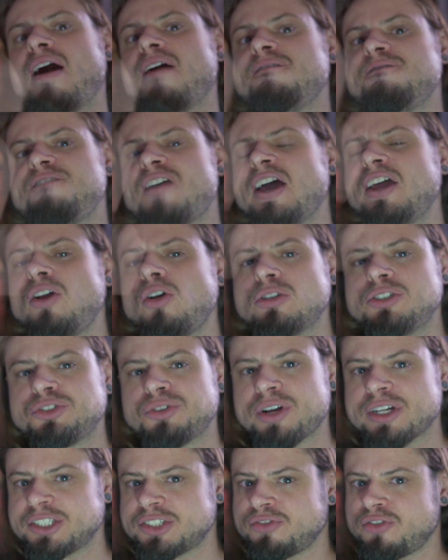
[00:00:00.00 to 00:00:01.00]
a final
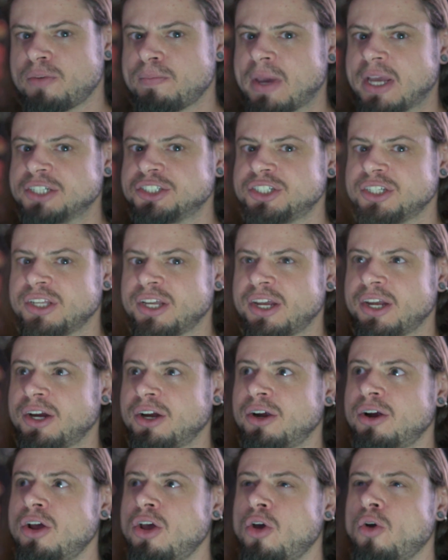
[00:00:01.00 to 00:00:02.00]
transformation
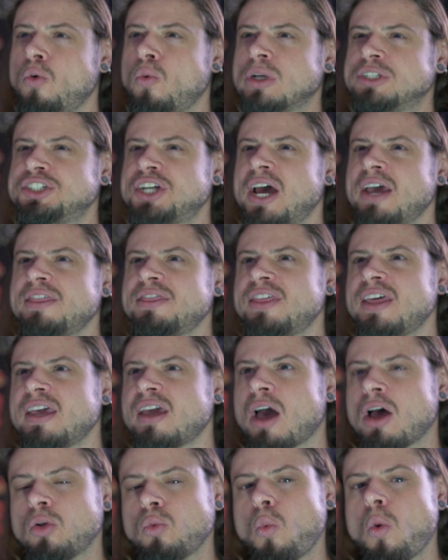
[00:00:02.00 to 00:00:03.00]
here, which I
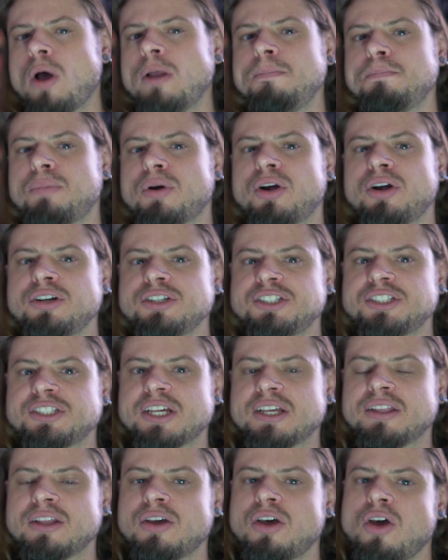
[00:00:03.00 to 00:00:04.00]
think on one
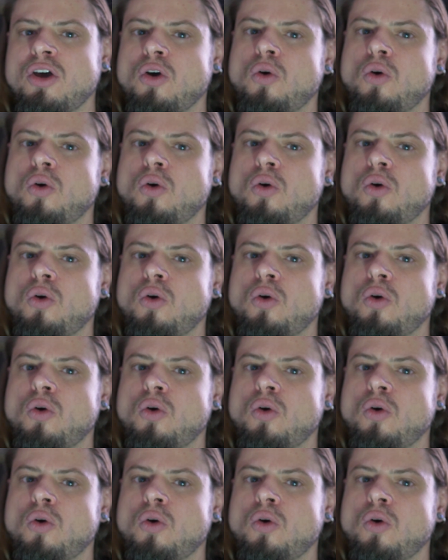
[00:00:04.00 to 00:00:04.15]
person